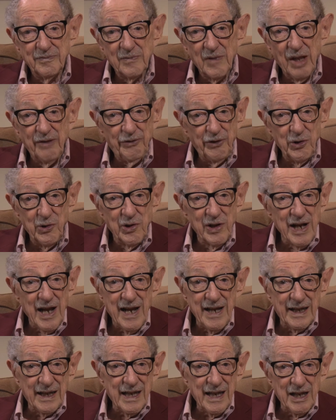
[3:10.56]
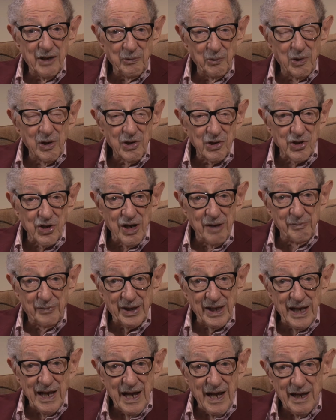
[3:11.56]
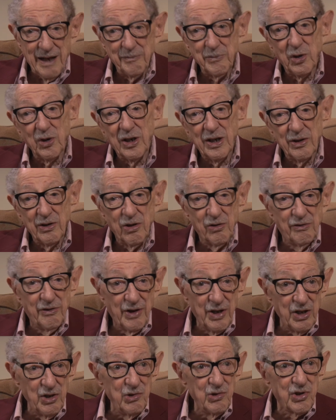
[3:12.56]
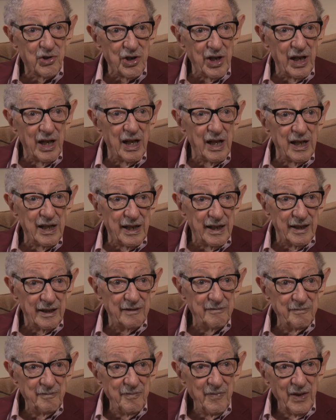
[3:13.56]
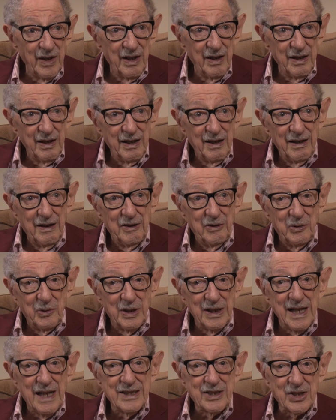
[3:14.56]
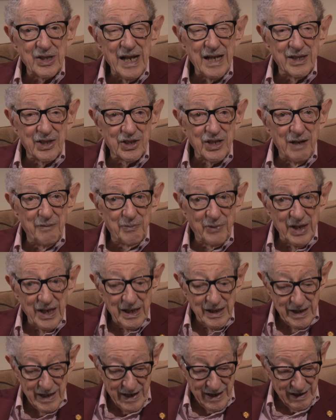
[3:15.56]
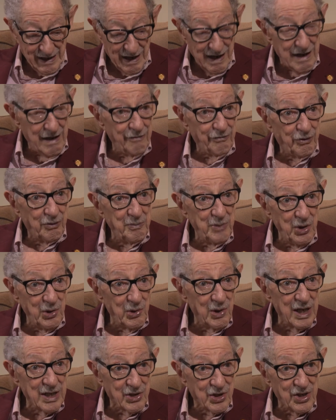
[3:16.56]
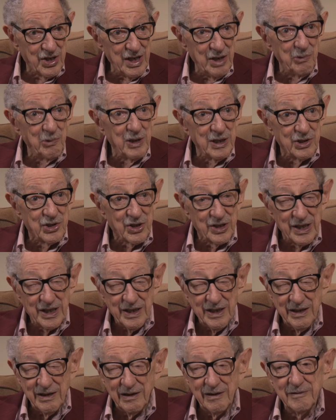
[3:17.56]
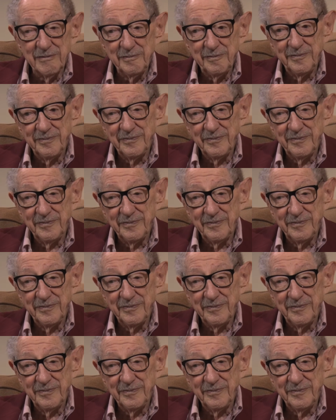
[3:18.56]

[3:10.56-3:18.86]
If you and I can't work something out, I'm going over to UCLA. Well, that's not something that a guy from USC wants to hear.